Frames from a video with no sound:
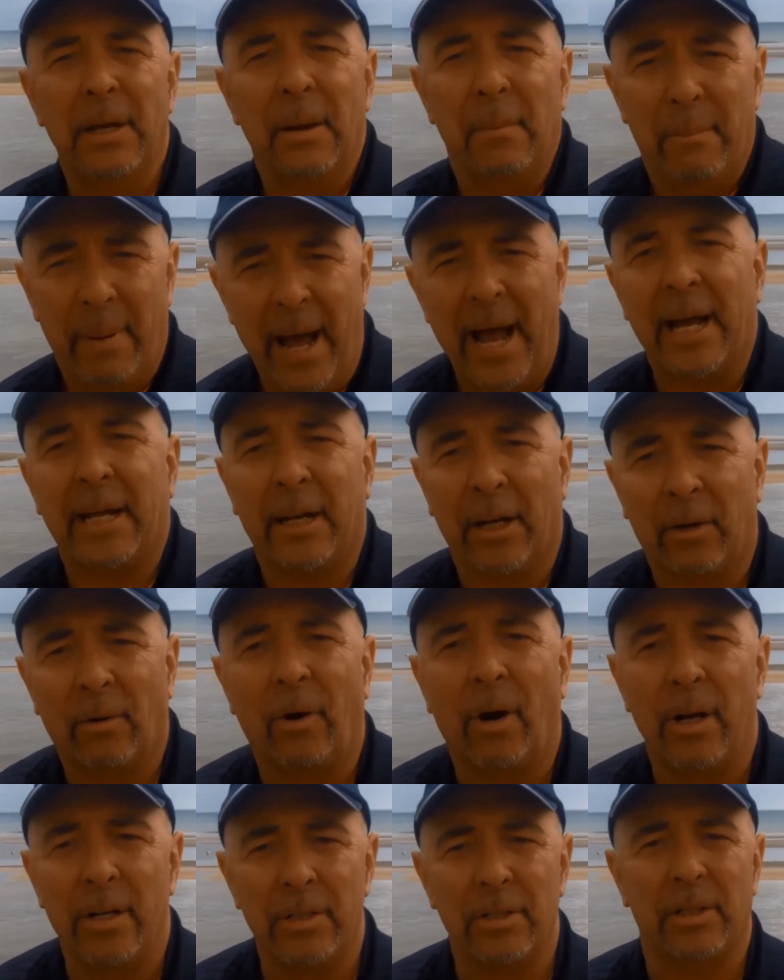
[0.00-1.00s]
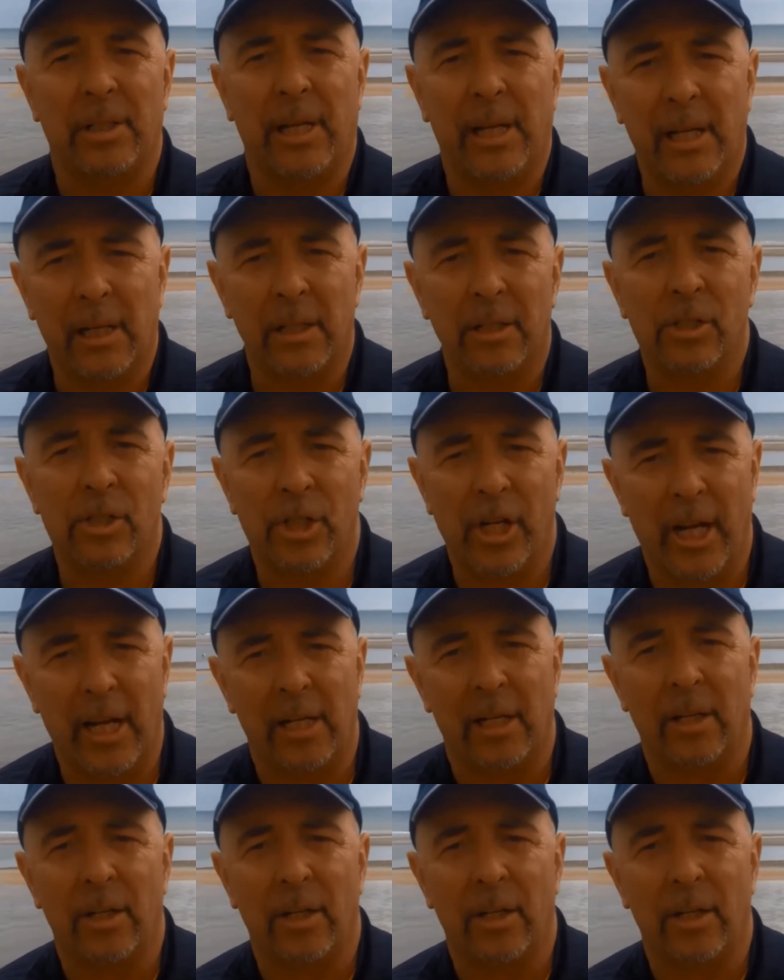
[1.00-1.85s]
back across the English Channel.